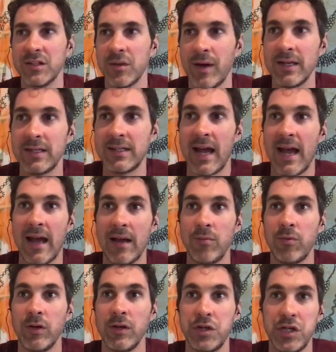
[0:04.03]
So my
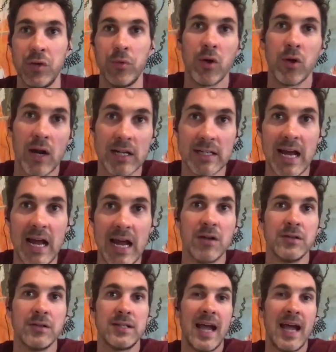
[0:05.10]
dad, when she would go out of town,